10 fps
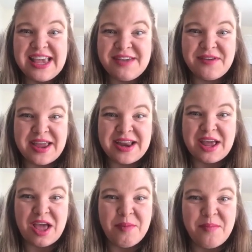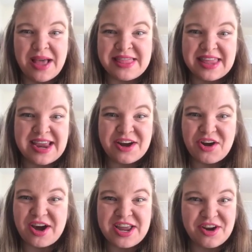Even a month
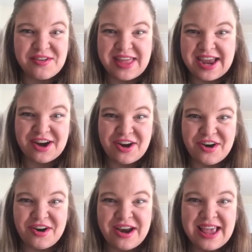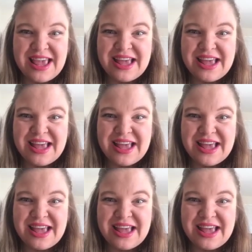later, a year later,